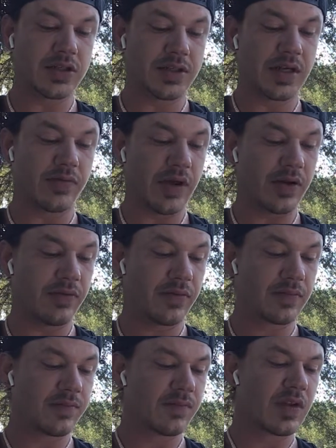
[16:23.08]
and H instead of
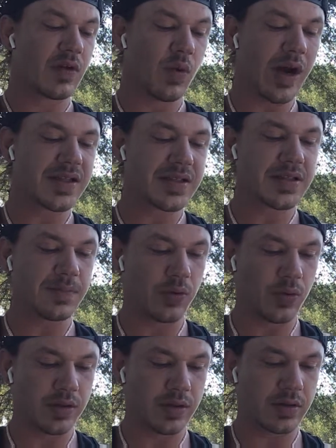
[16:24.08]
F. Why is
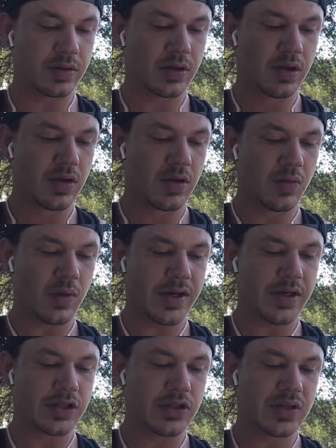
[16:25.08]
this important?
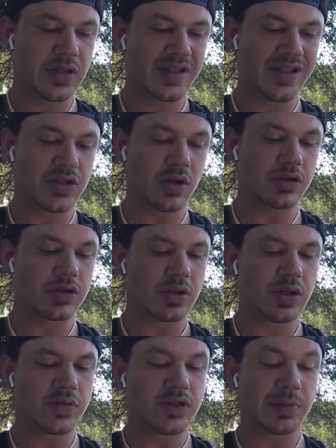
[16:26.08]
Why does using this
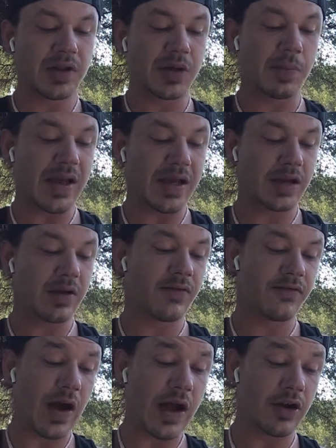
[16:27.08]
alternative spelling
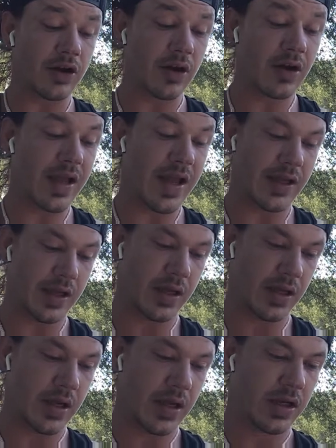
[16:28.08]
make fire
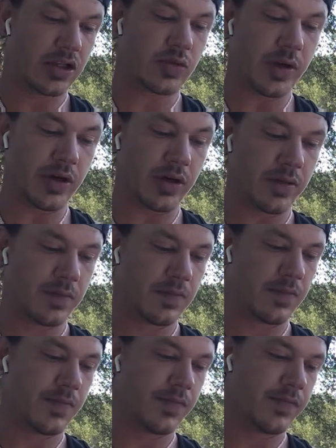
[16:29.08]
a
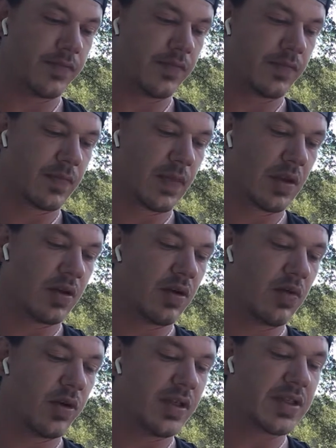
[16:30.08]
trigger?
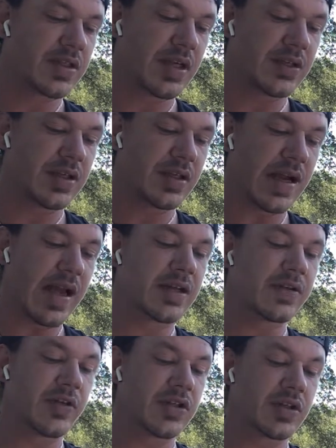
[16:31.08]
When
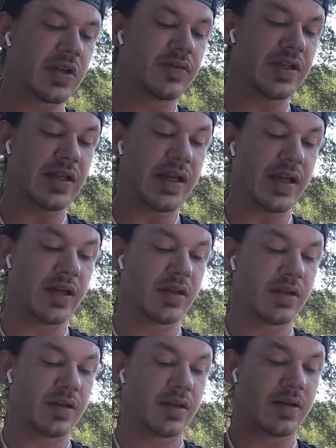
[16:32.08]
discussing activation of
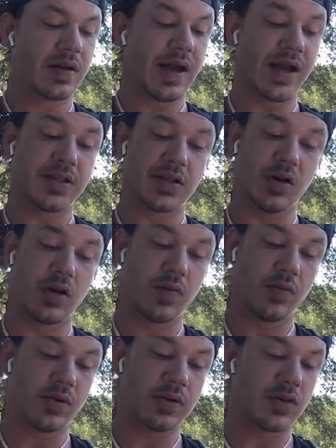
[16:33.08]
DNA, as
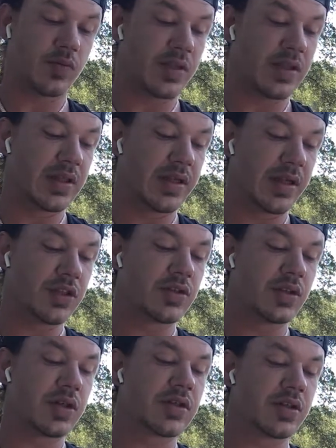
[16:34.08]
in our words within
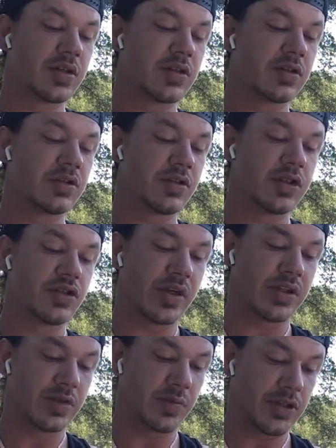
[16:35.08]
the introduction
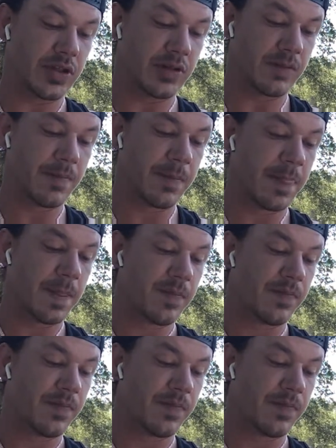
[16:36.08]
to this transmission,